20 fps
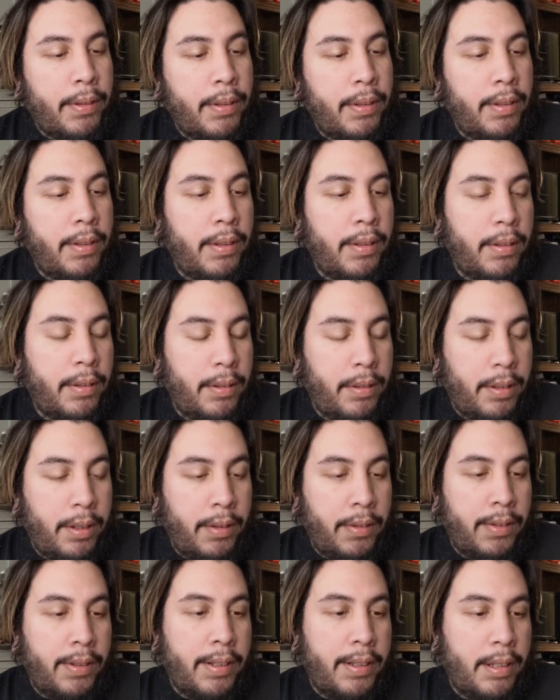to, you
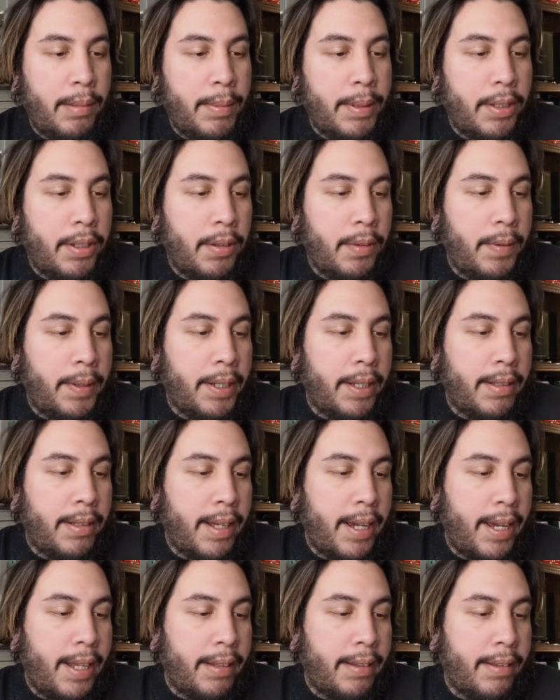know, said to be doing is
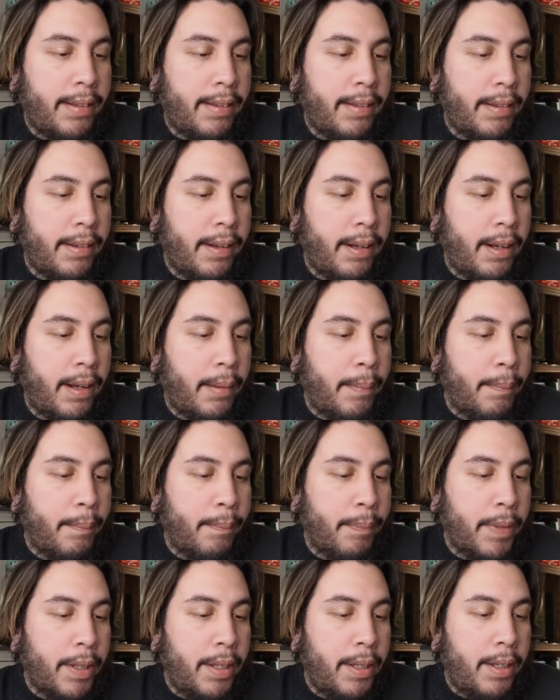that, um,
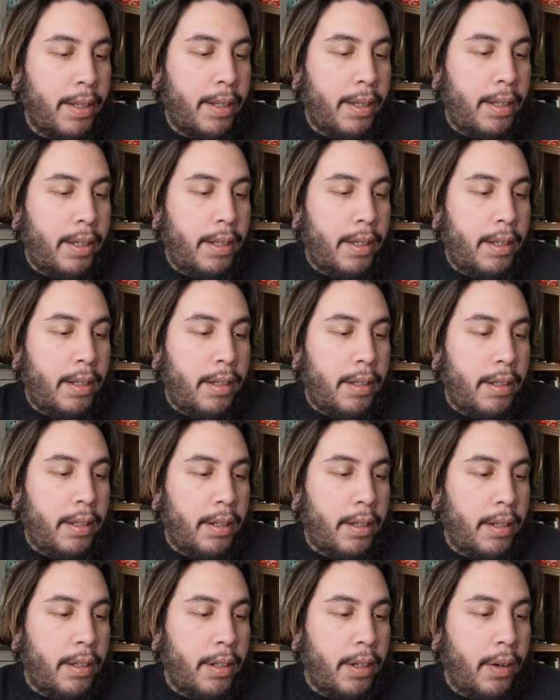
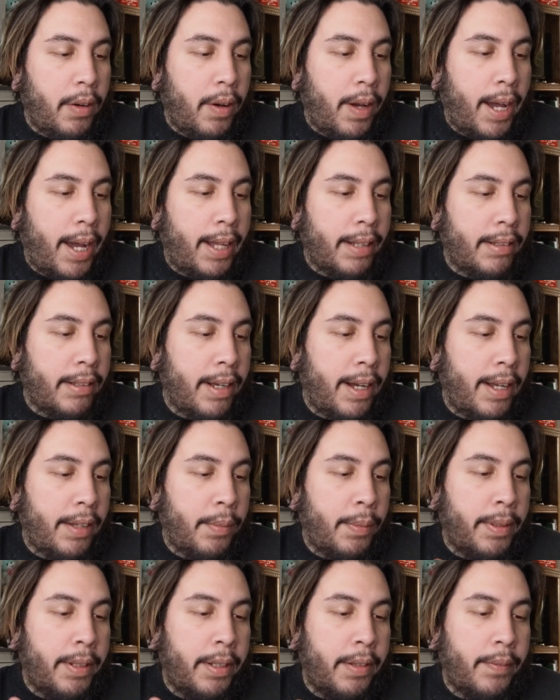you know, at times
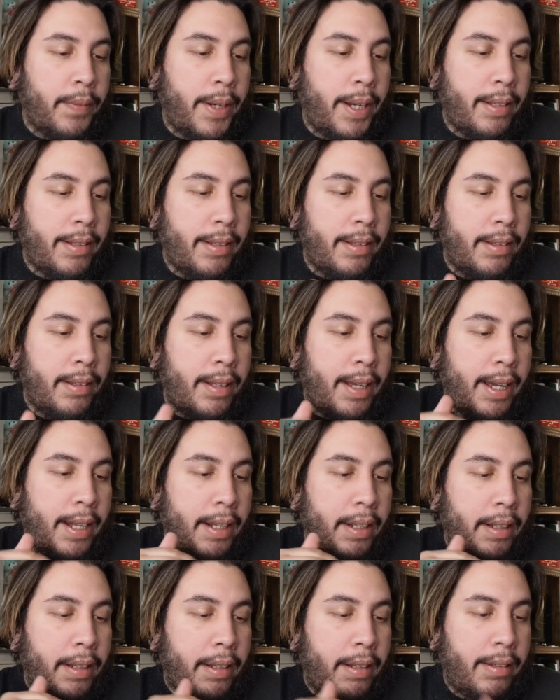when the device is at
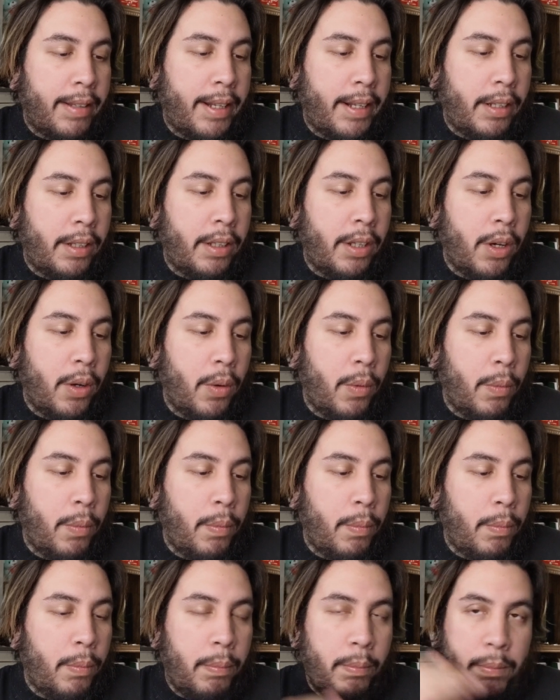a is at a low,
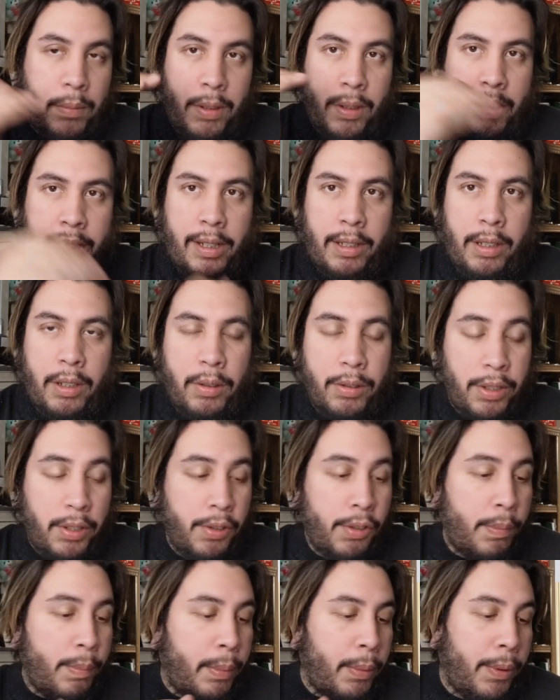you know, like a low
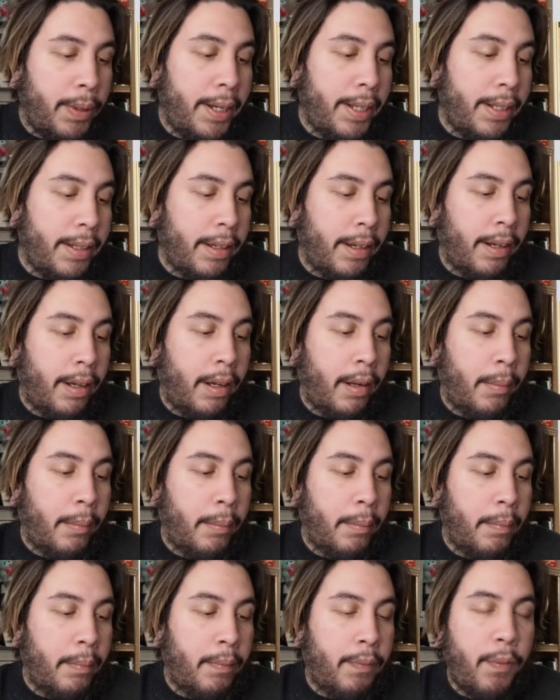use point,
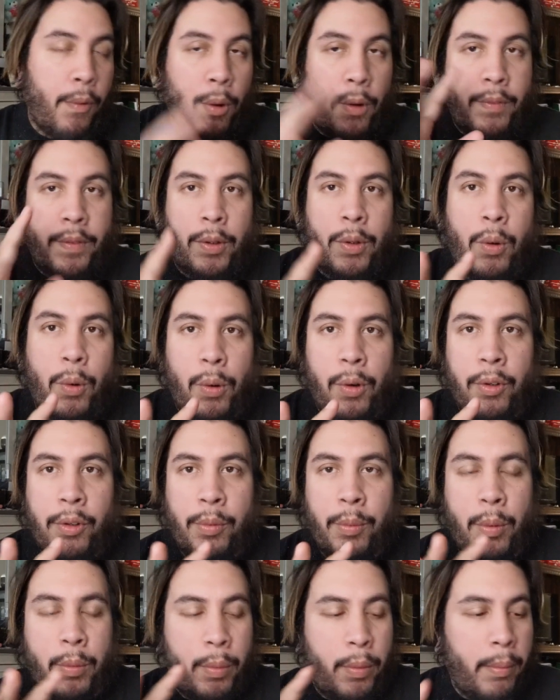um, four of the cores
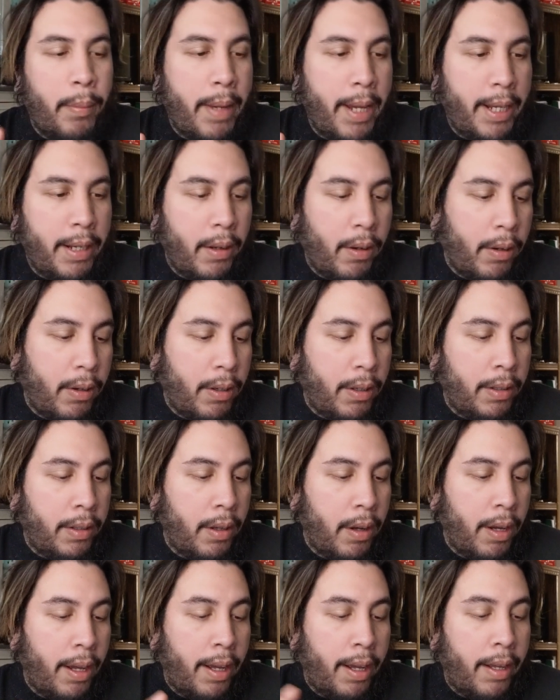will remain on
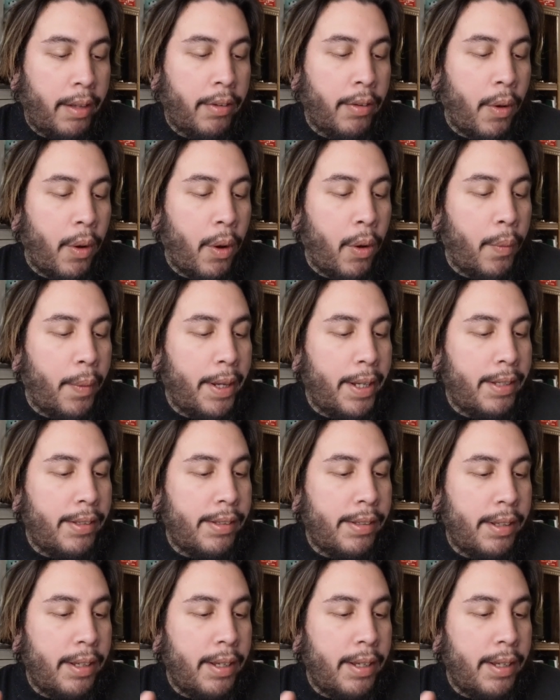as always.